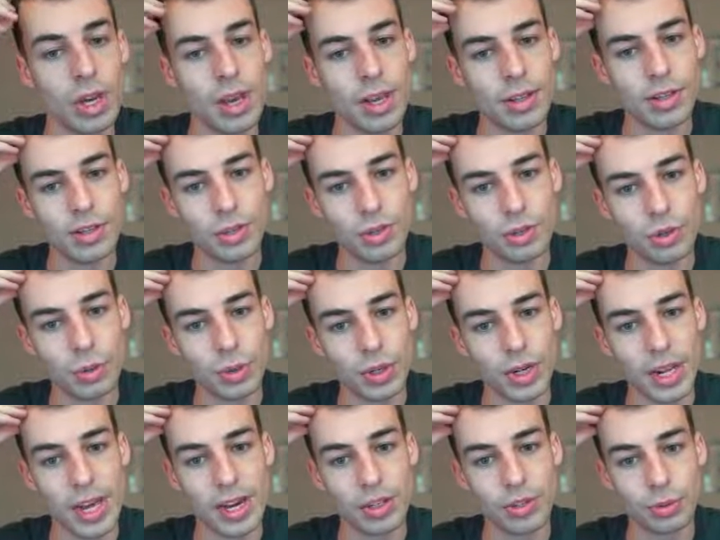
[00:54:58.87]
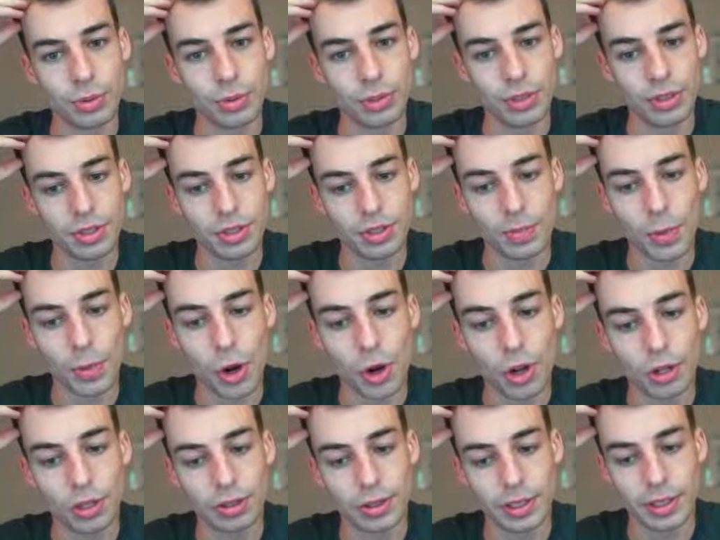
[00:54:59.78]
Is it true when n is really
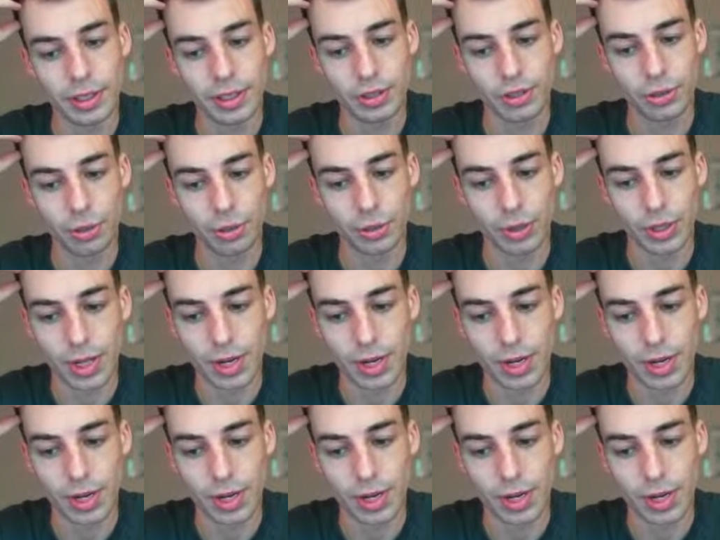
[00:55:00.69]
small? It is true when